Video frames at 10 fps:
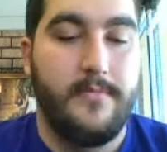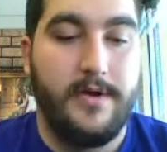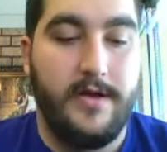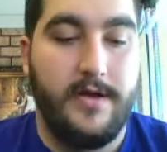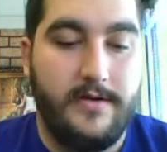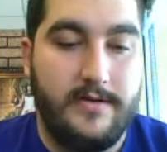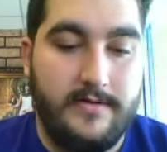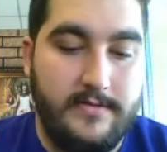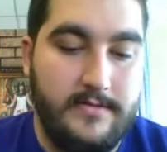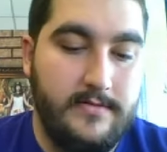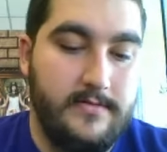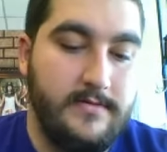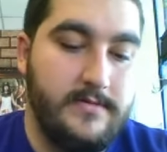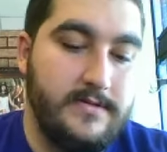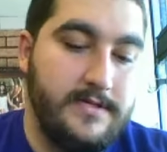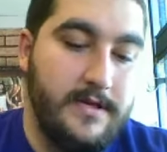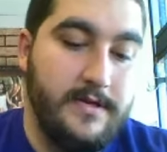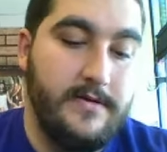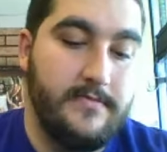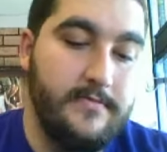but it's
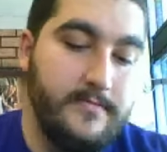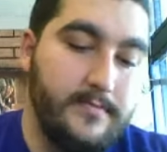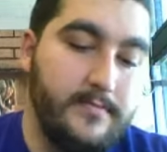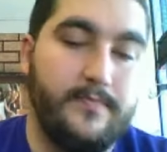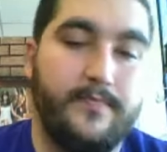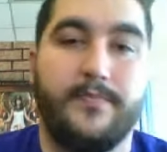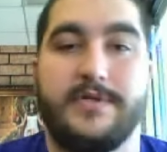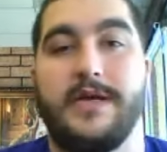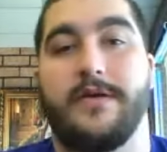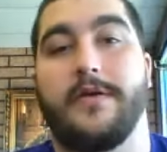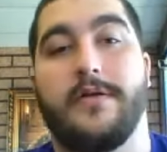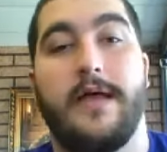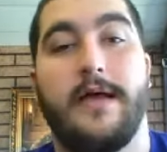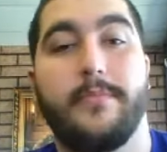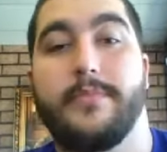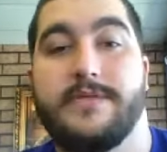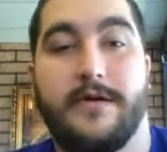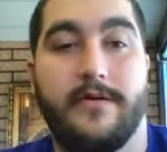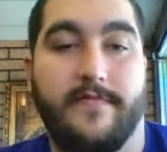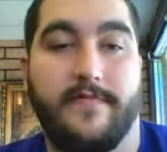good. It's out good cloud. It's
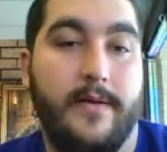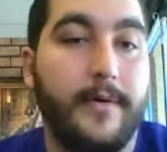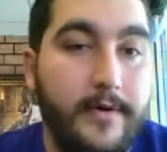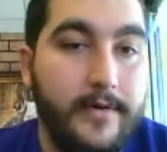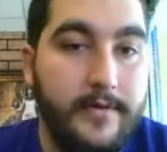out good vapor.